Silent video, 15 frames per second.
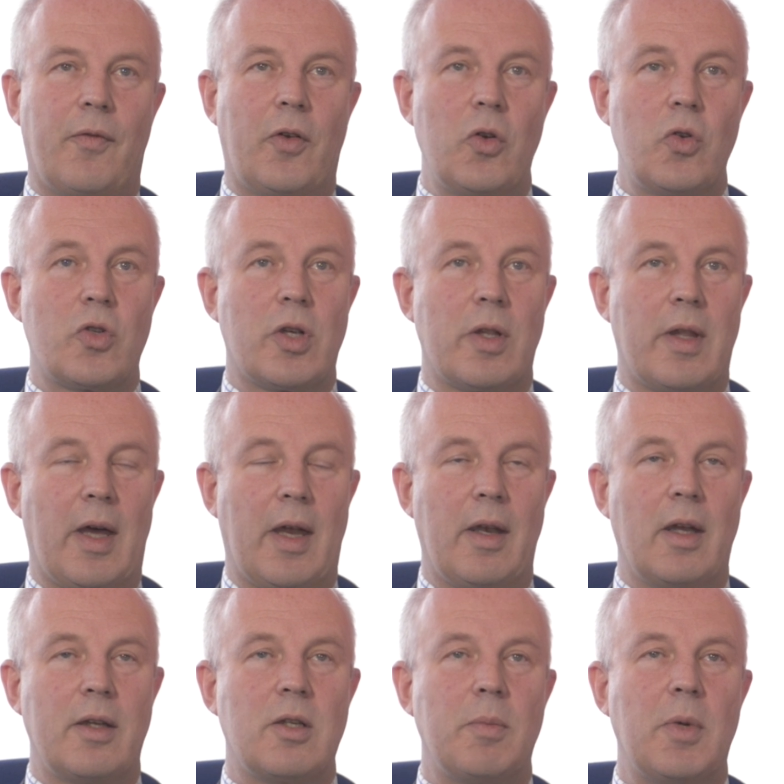future
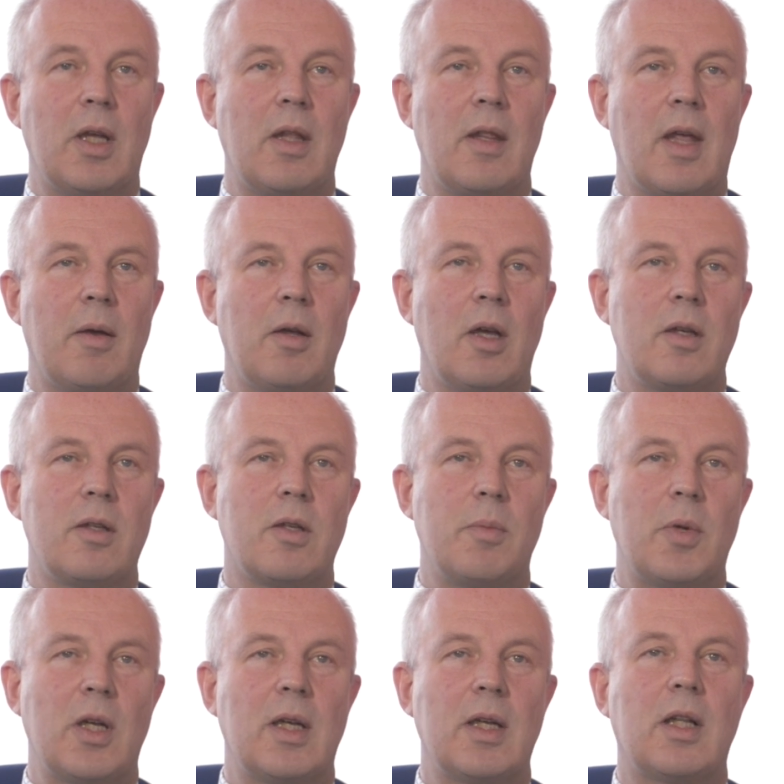then to be
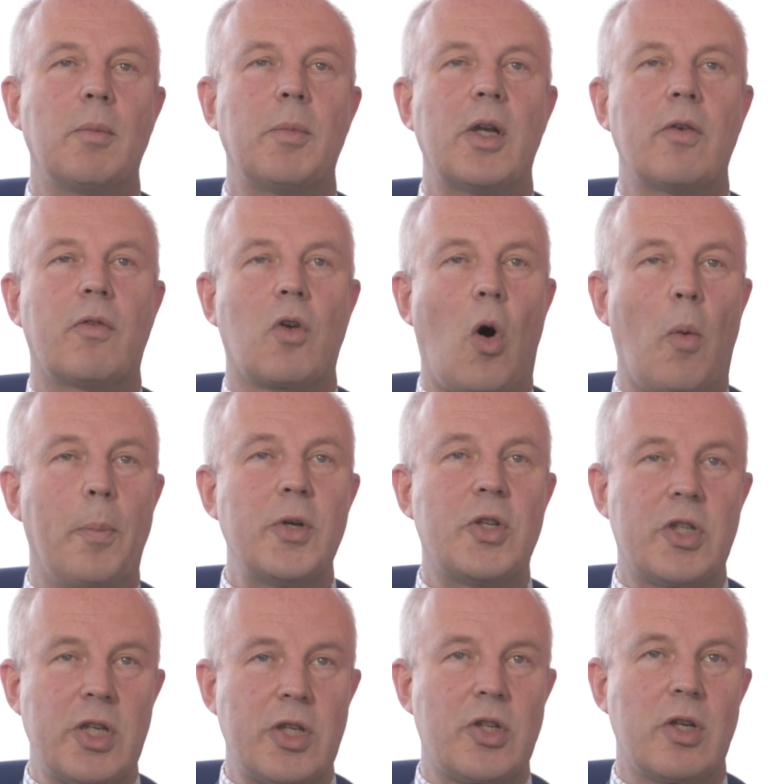a little bit of
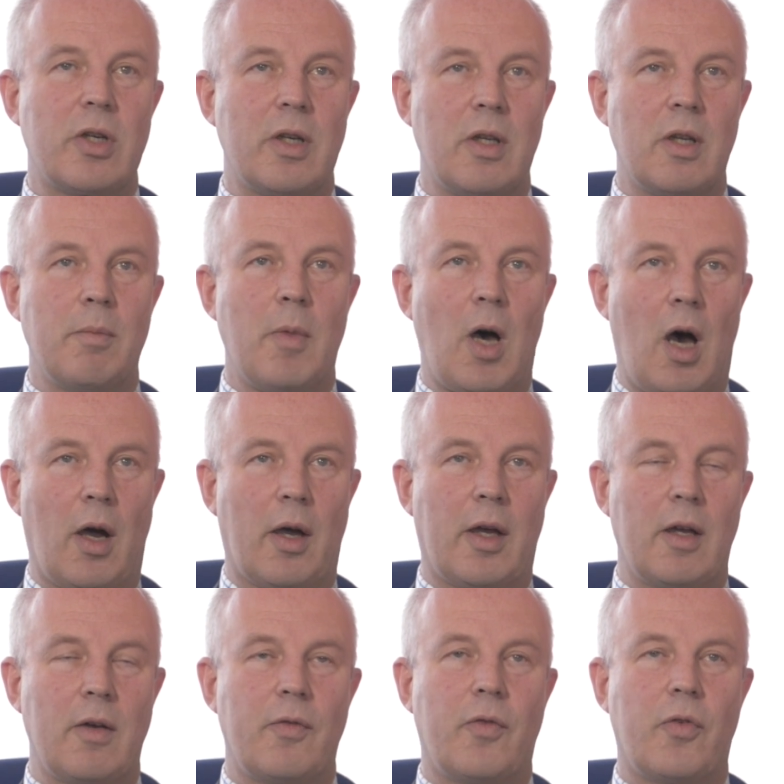competition in the
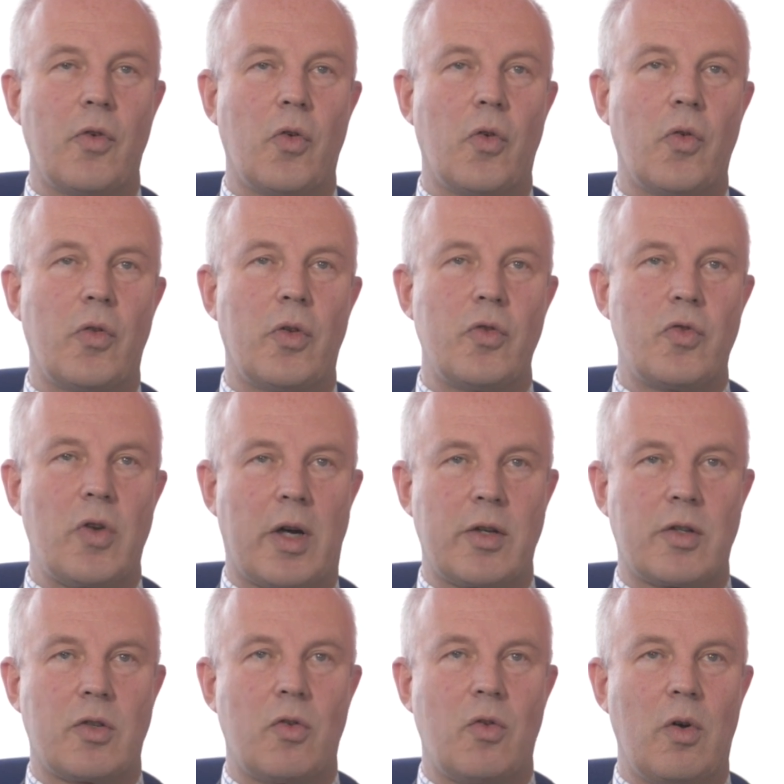market for the
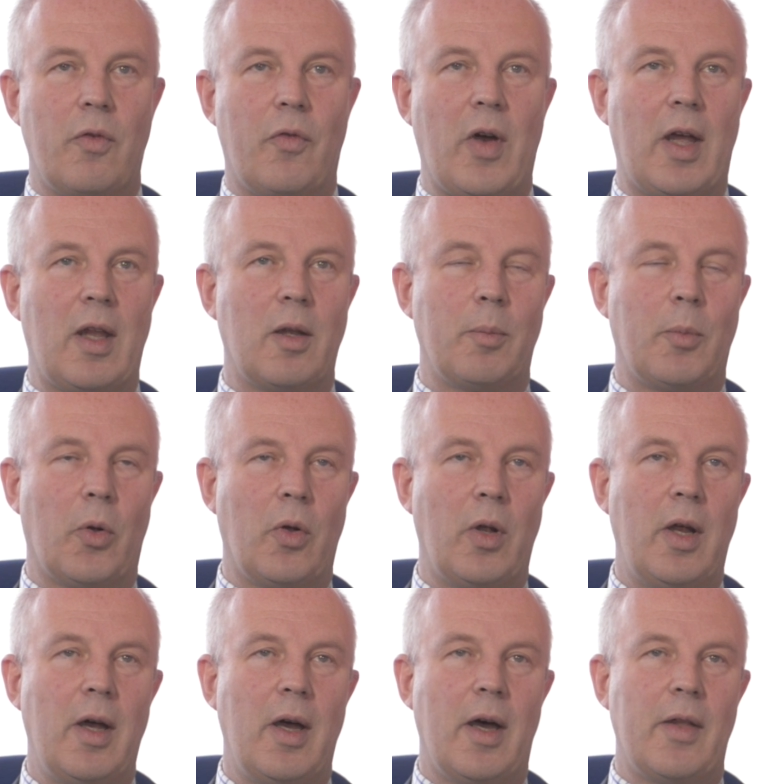drugs that are available,
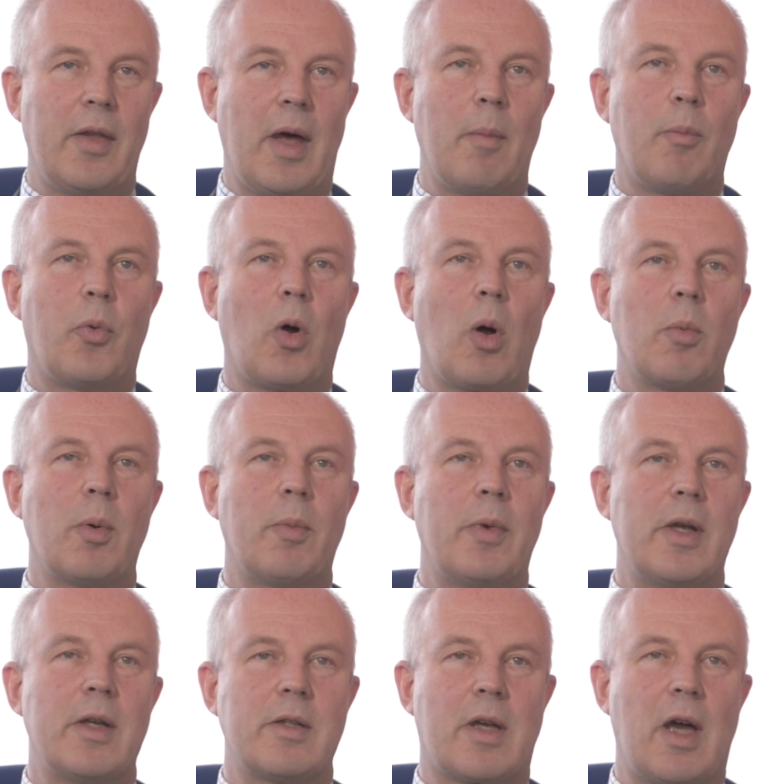and that
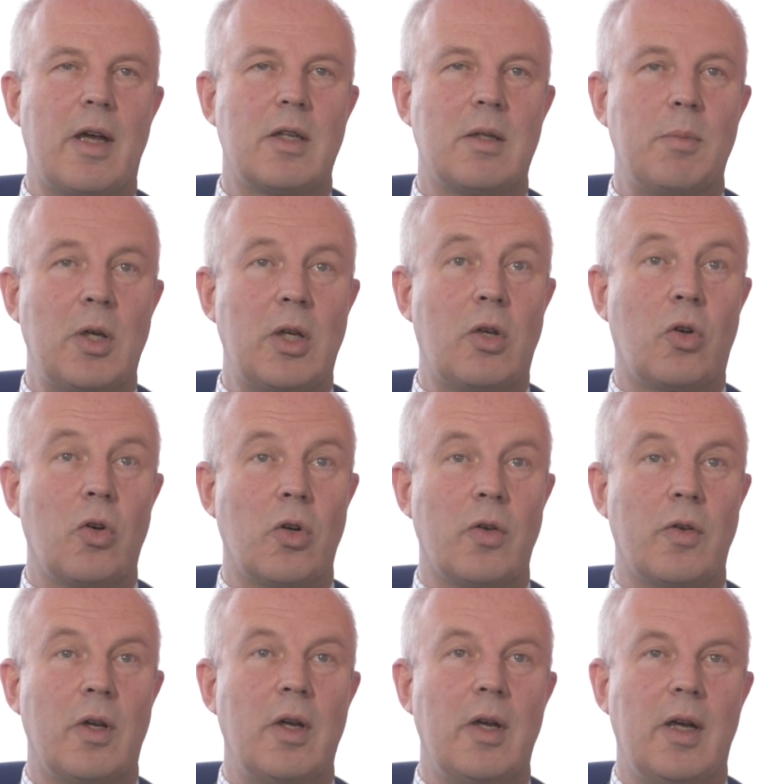probably is going to be
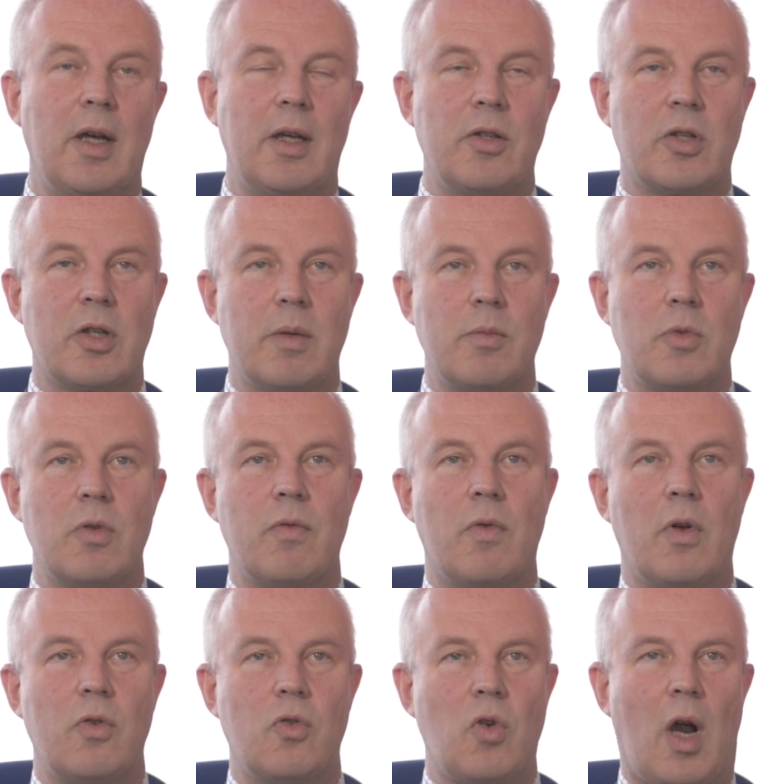good in terms of
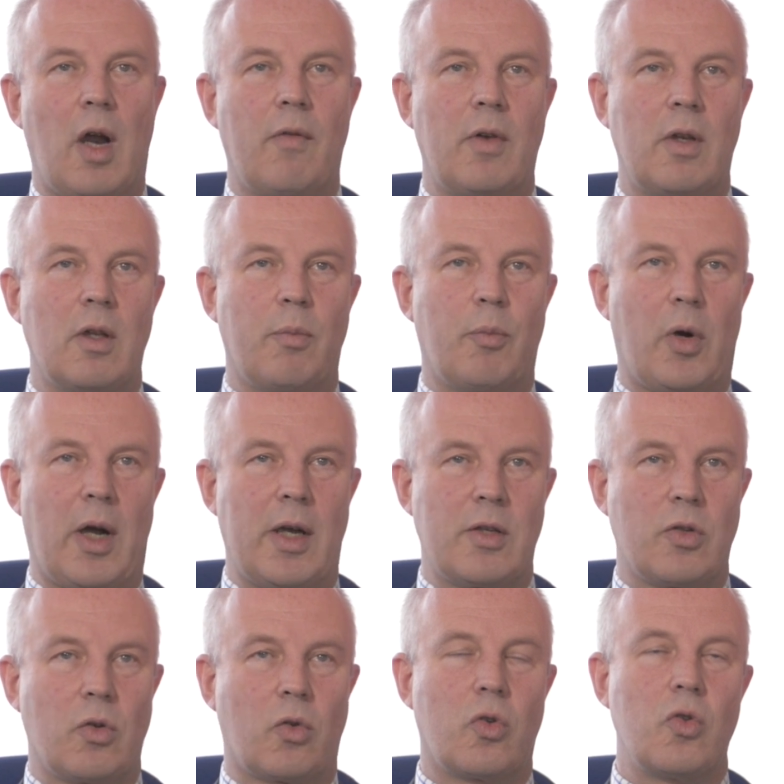driving the
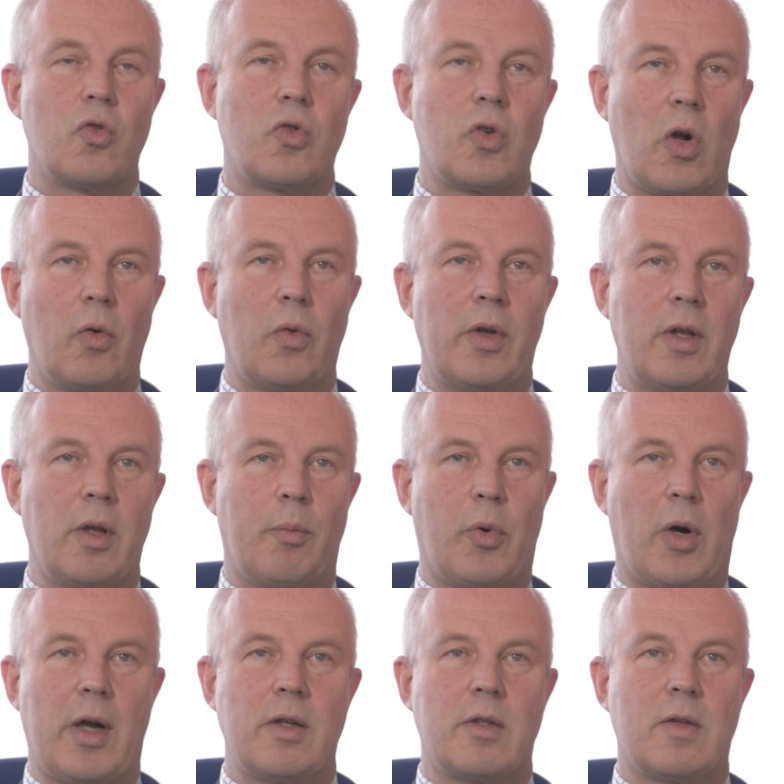price or controlling the
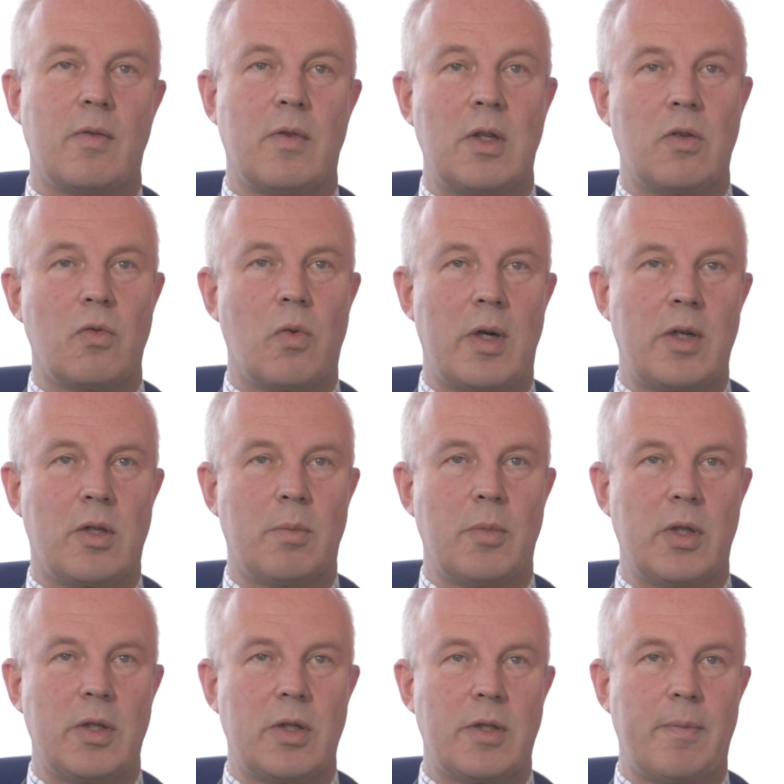price of these
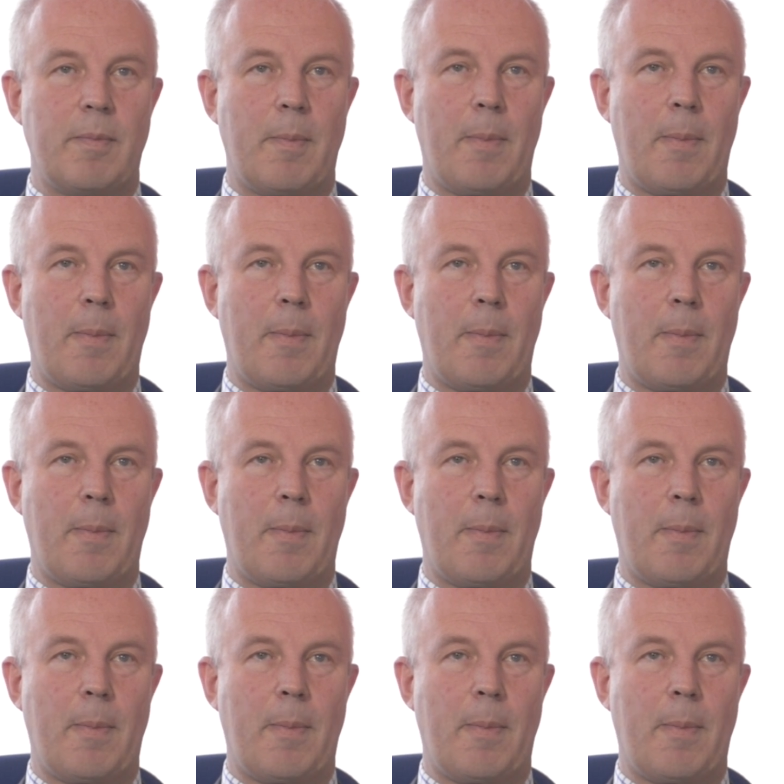regimens.